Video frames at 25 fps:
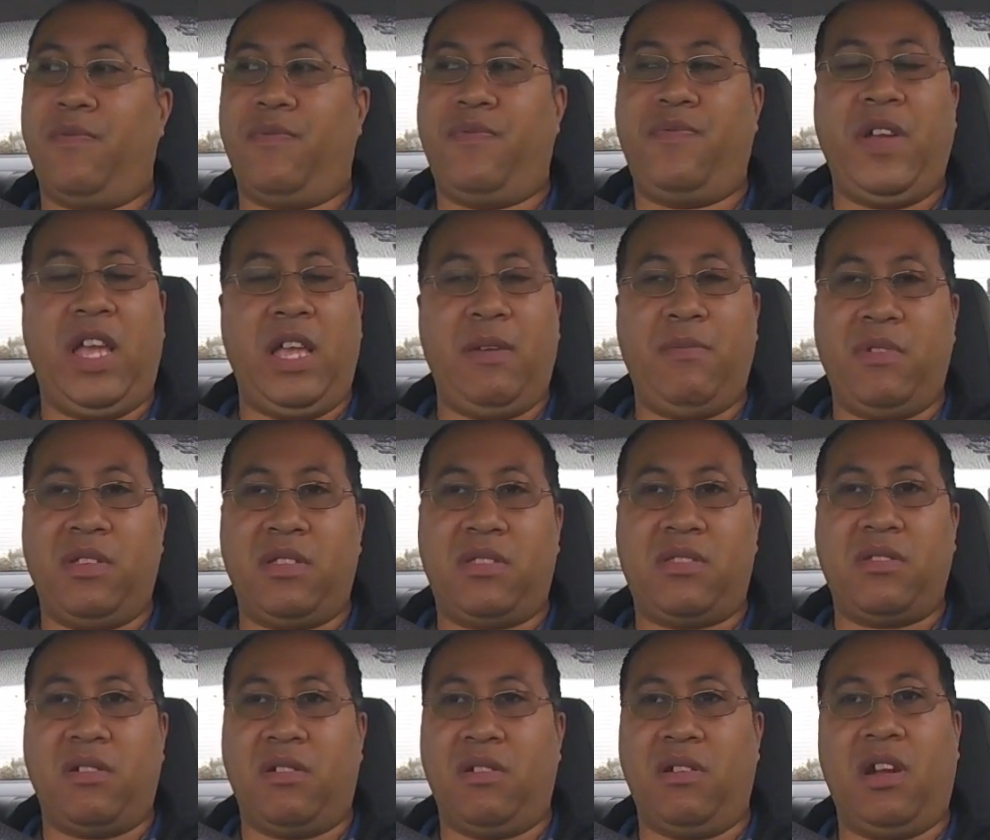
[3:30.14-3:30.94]

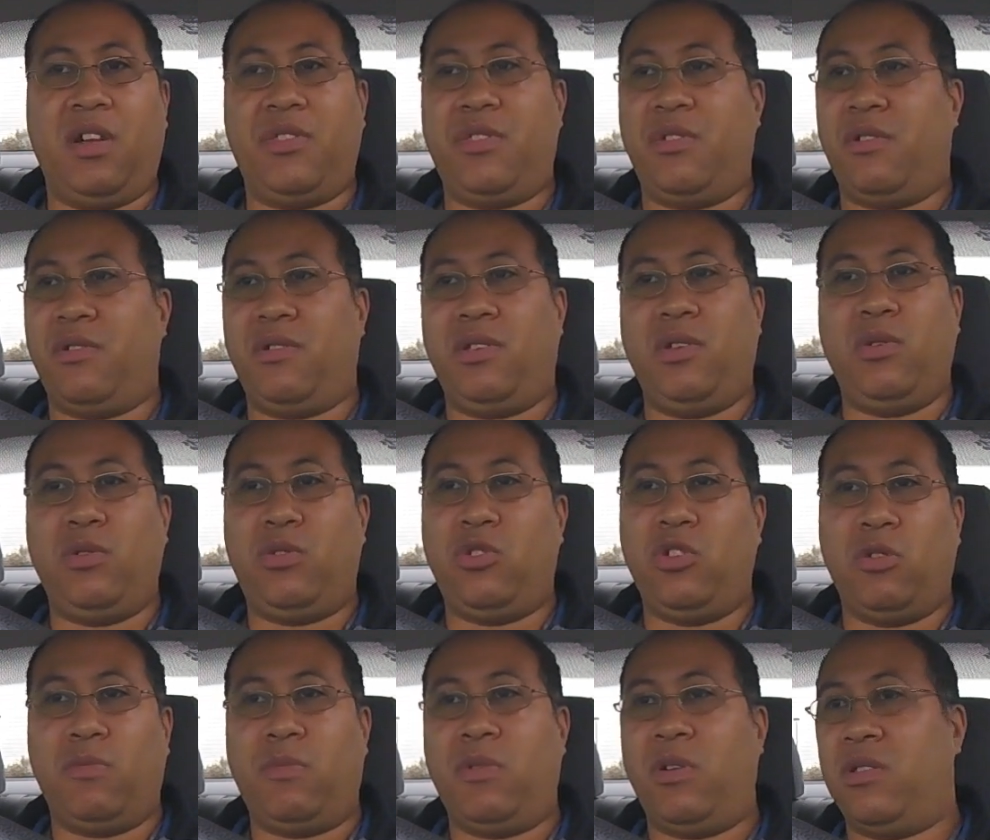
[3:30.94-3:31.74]
famous or other
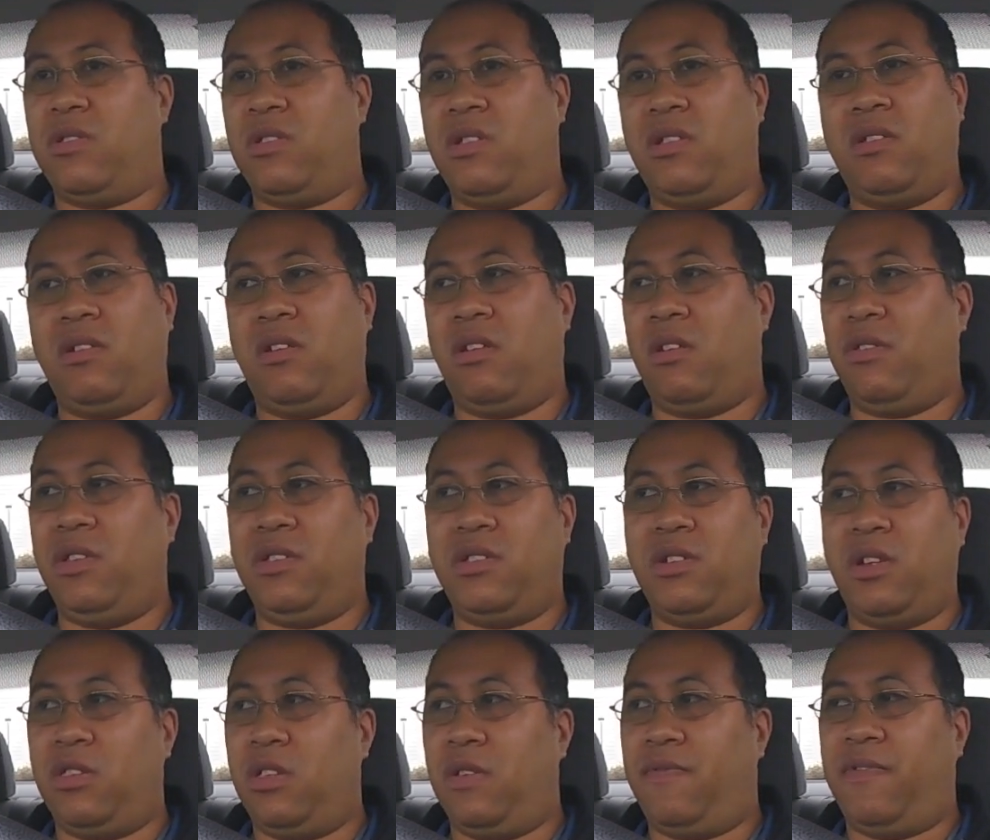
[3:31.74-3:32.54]
YouTubers and all
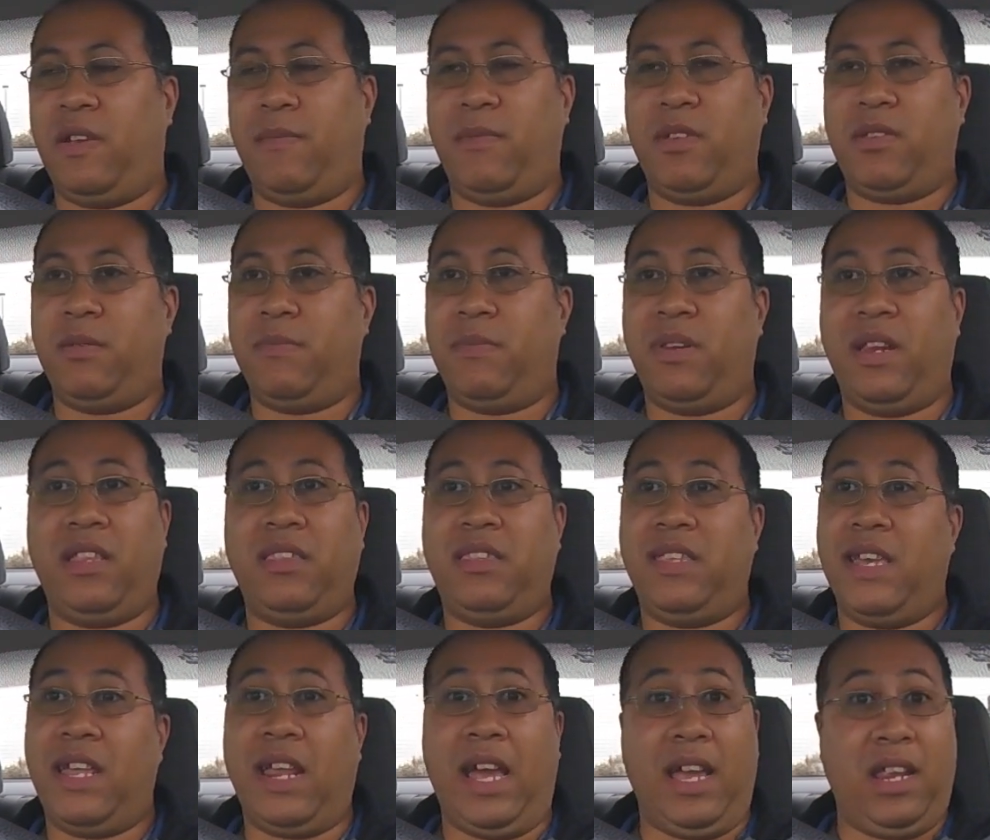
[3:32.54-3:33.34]
these other famous people.
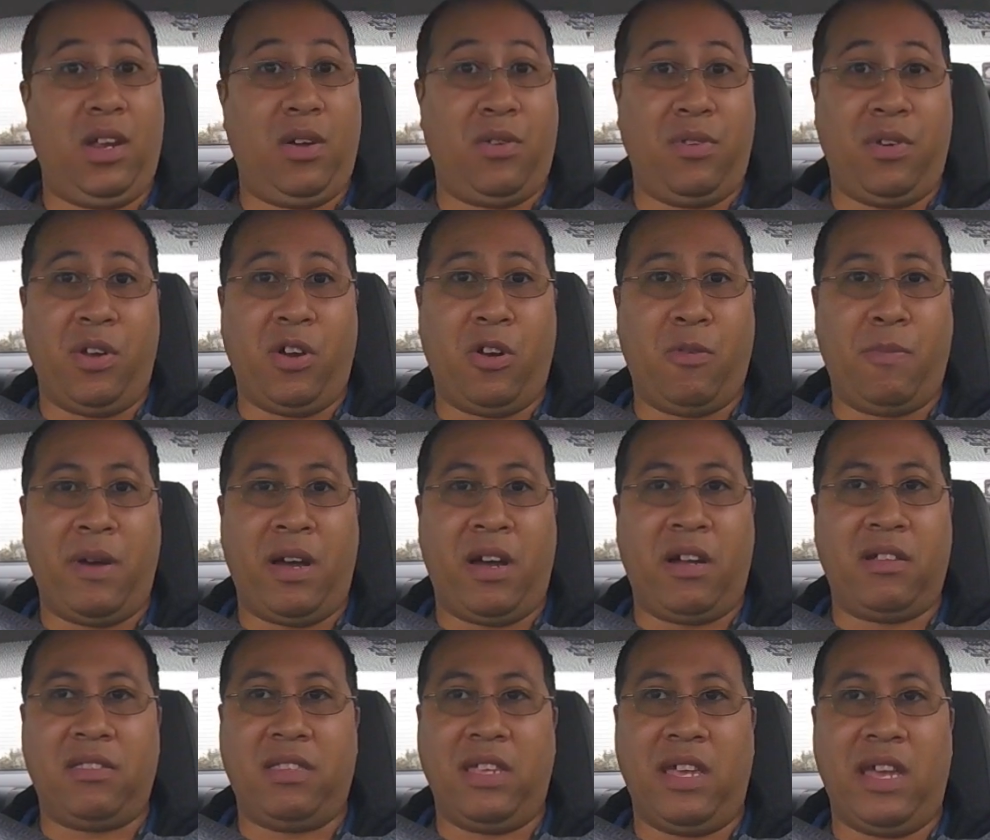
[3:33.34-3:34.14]
that I don't know
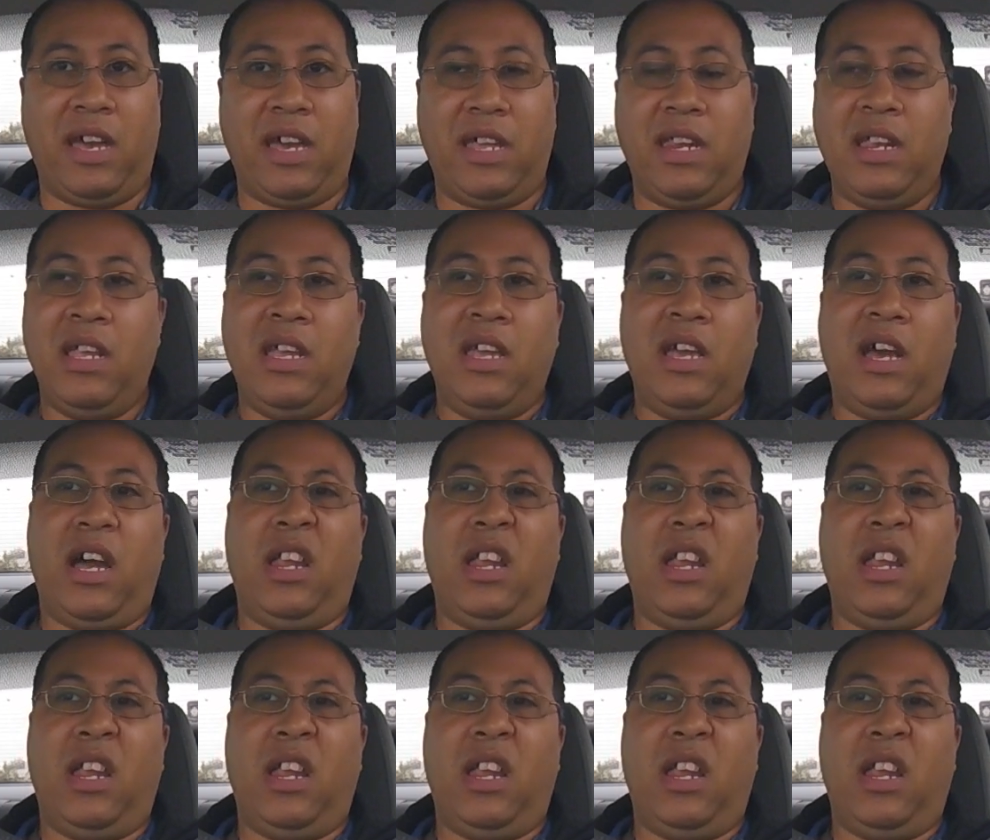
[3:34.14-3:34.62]
about that.